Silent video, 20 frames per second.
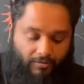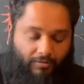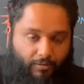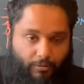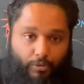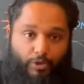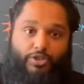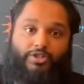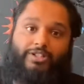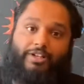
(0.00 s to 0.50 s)

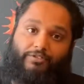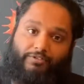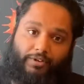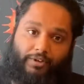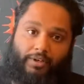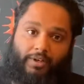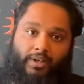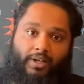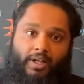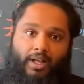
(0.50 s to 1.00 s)
will stiffen
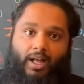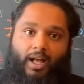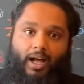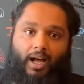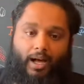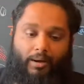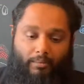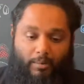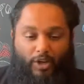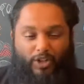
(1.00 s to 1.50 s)

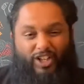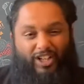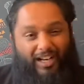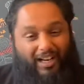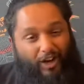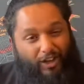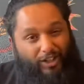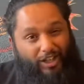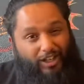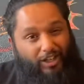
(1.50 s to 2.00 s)
on
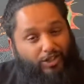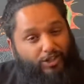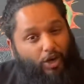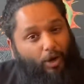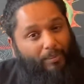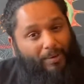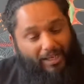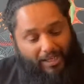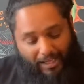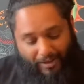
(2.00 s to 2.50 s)
an
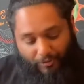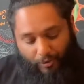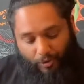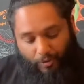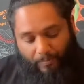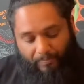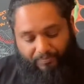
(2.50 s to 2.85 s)
atomic level.